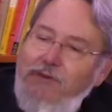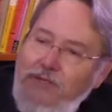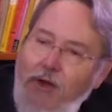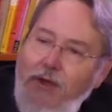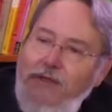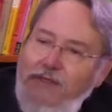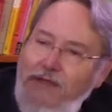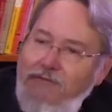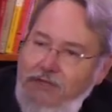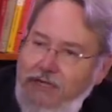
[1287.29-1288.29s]
a talk at the
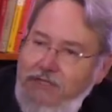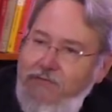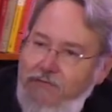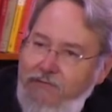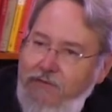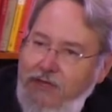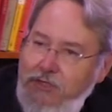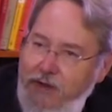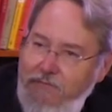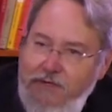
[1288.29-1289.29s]
Left
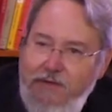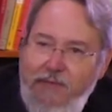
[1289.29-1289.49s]
Festschrift